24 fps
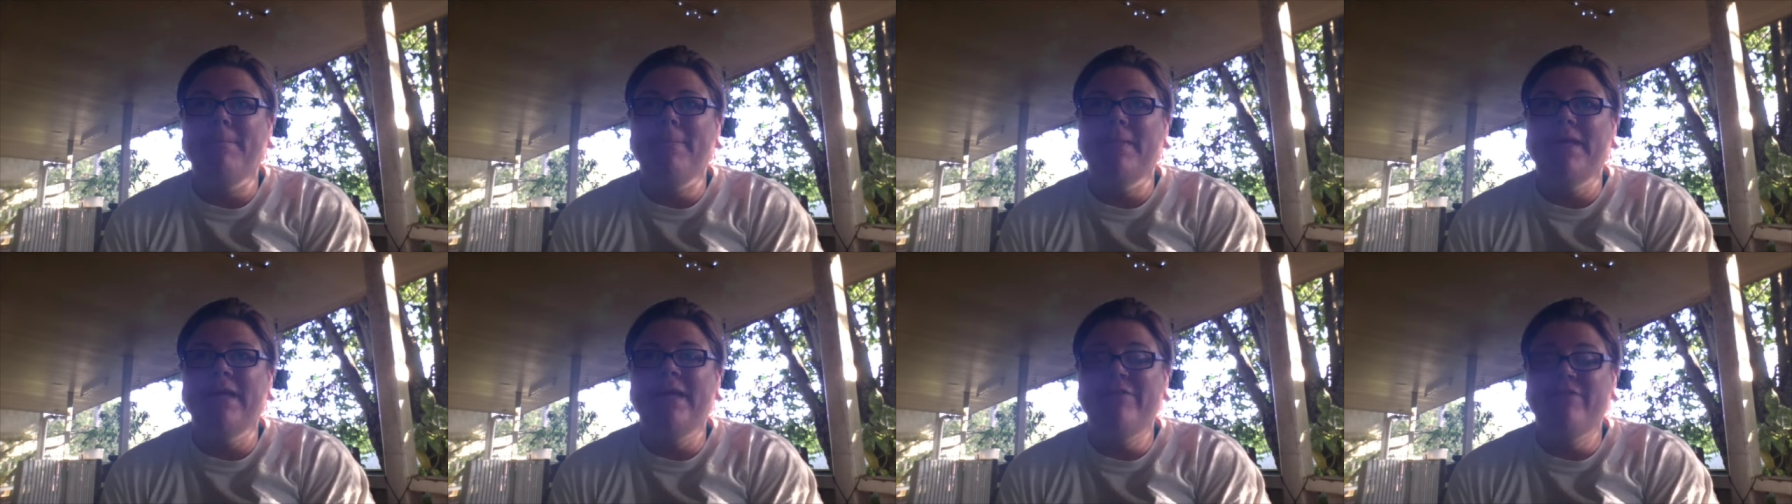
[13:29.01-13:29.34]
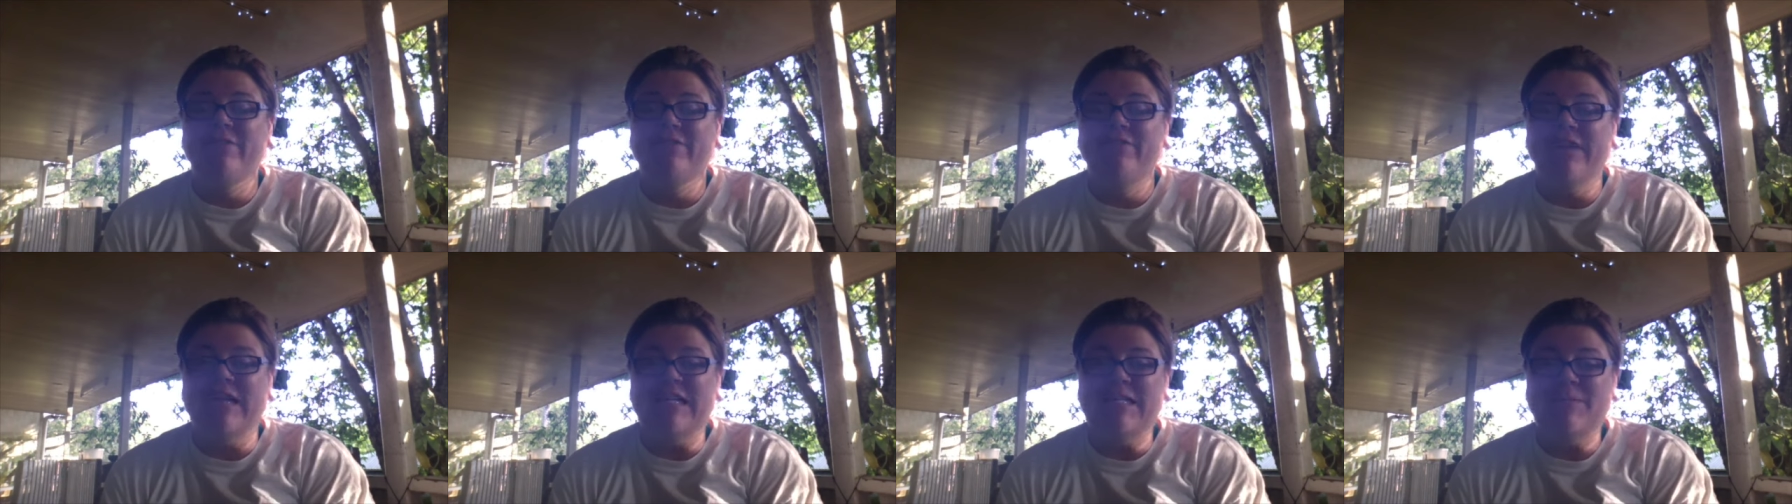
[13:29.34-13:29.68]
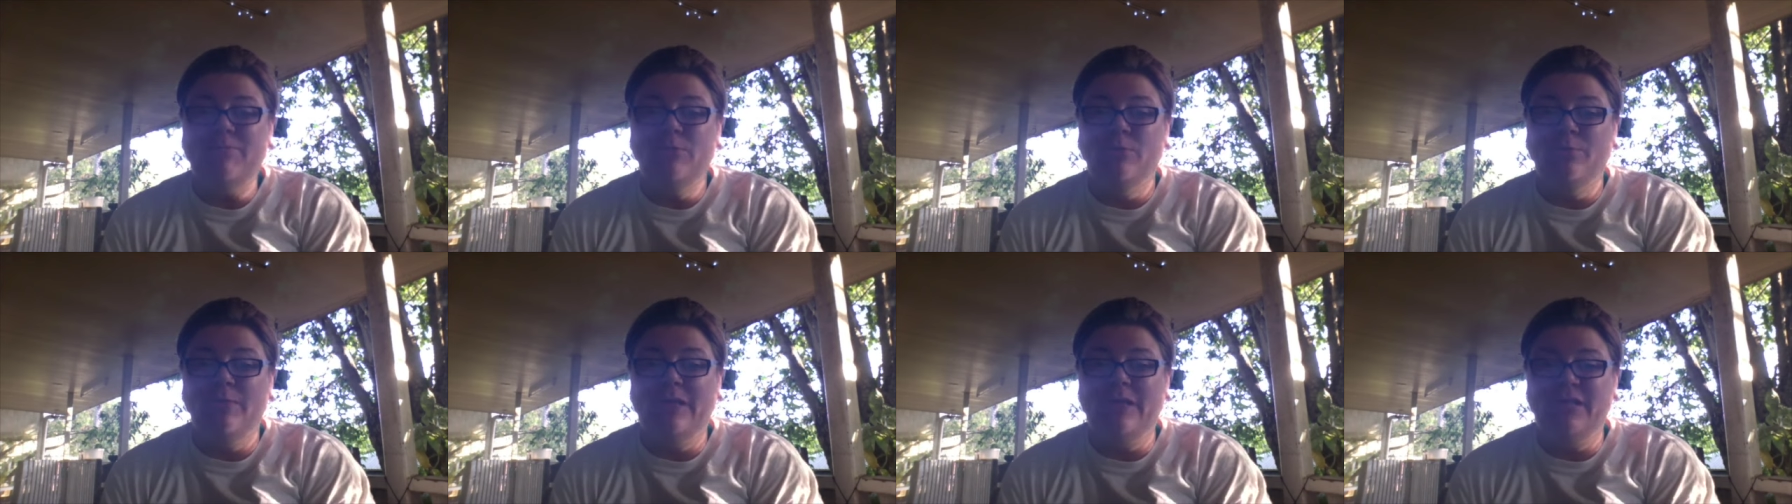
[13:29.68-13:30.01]
and even
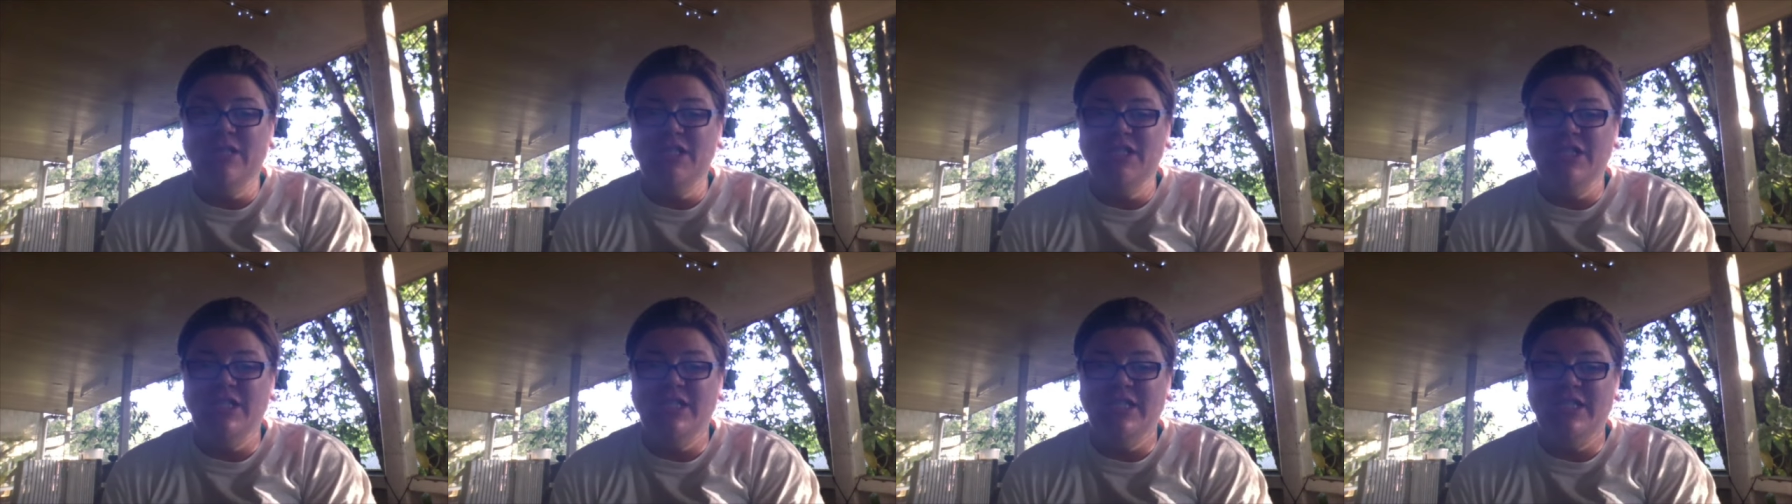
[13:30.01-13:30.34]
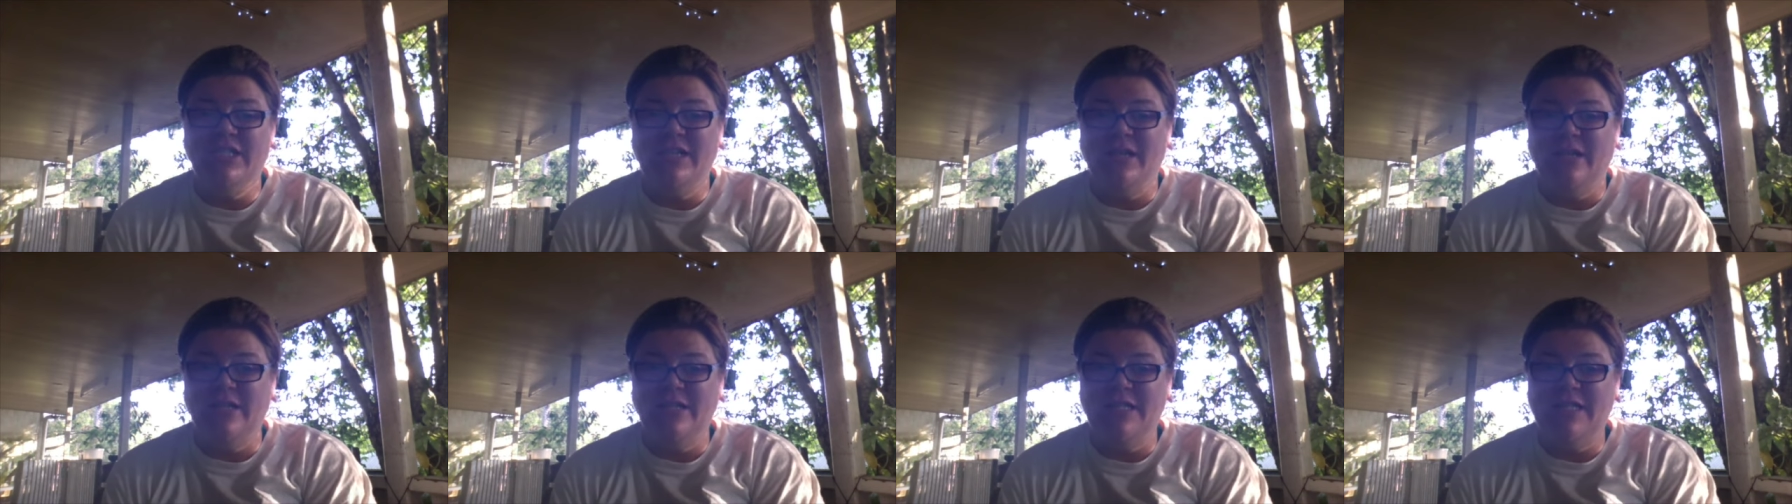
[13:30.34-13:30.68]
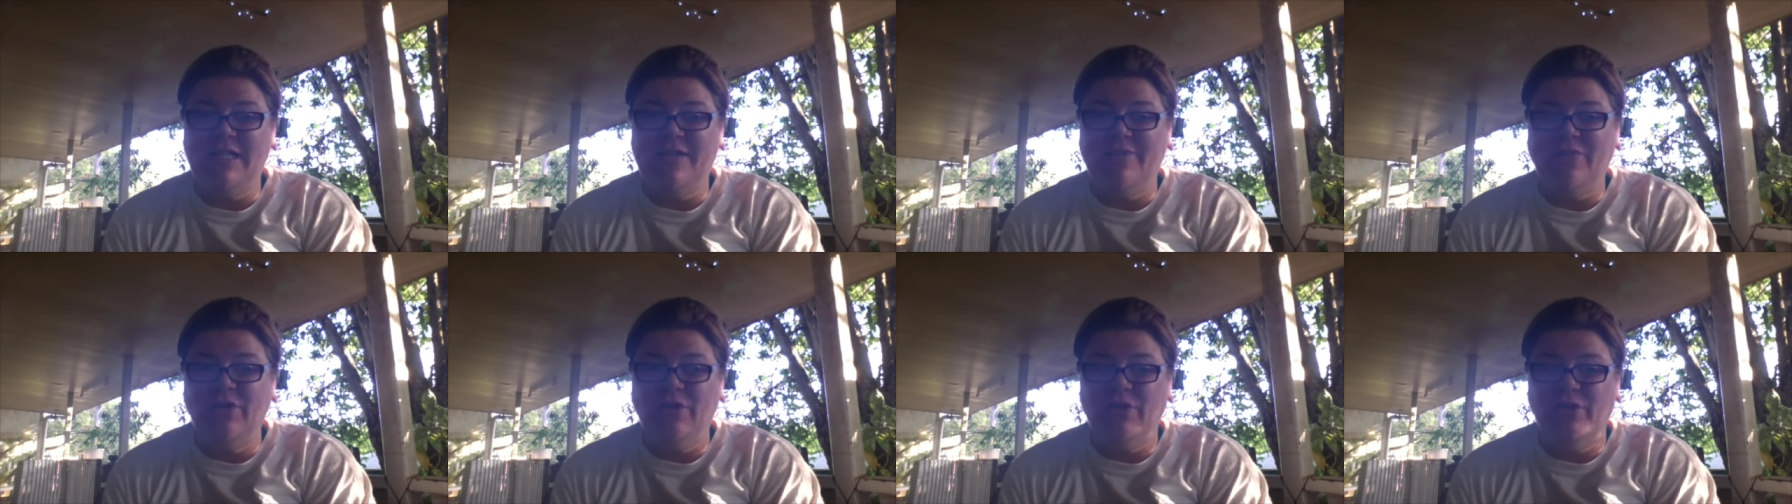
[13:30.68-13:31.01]
Facebook messages that I just
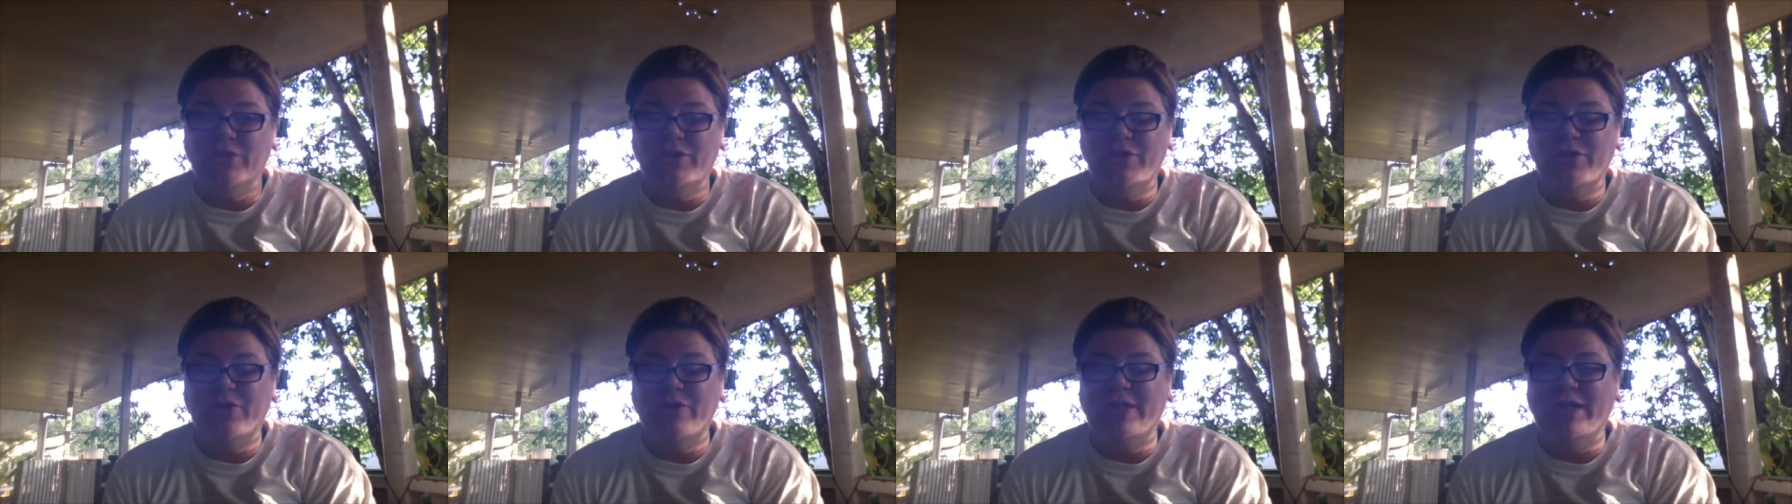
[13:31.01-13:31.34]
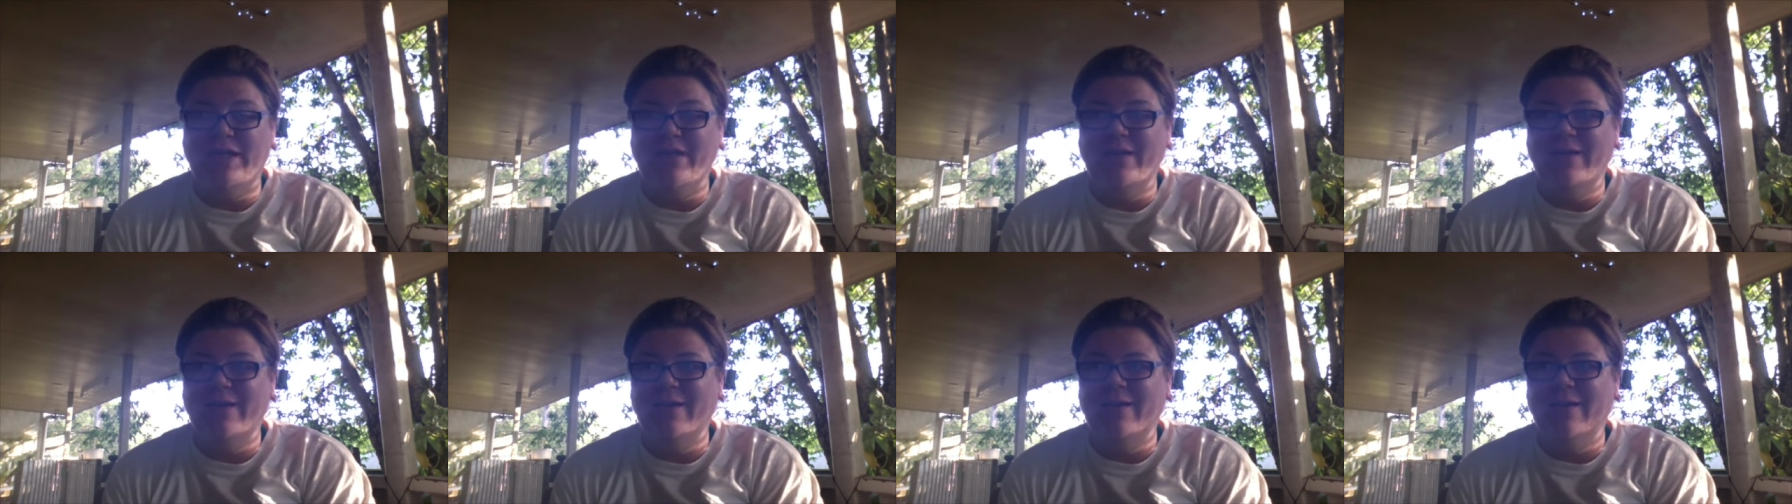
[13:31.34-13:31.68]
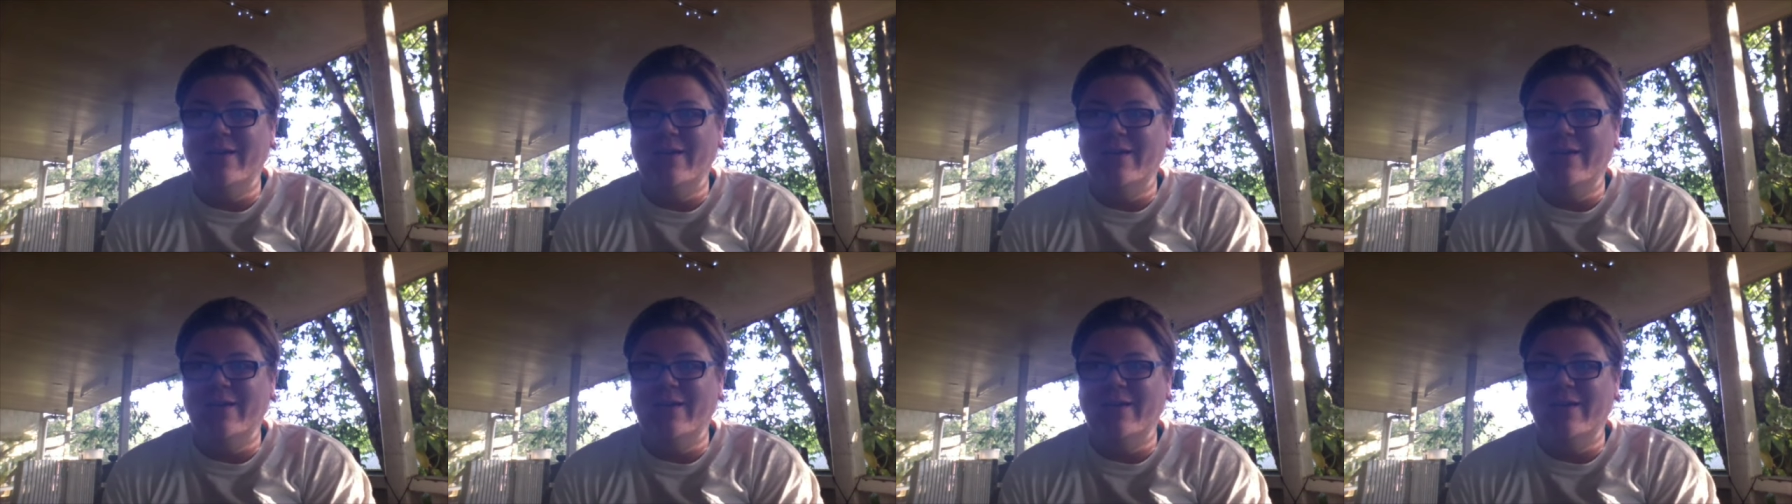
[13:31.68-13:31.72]
haven't got to yet.